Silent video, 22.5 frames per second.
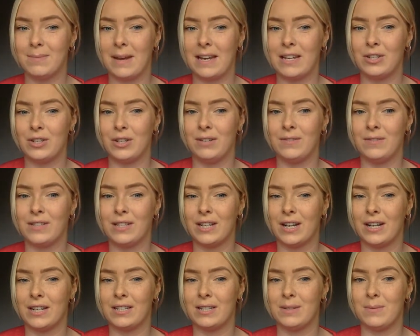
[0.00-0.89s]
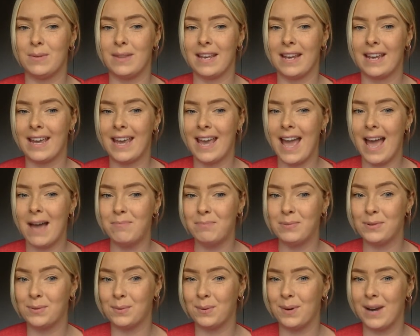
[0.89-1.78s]
Make sure you've started with a
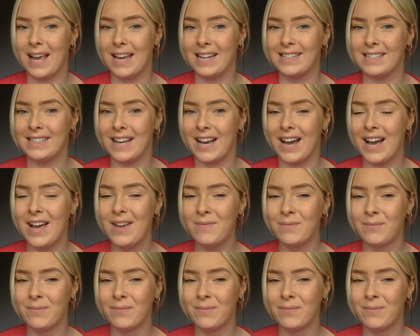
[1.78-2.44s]
capital letter.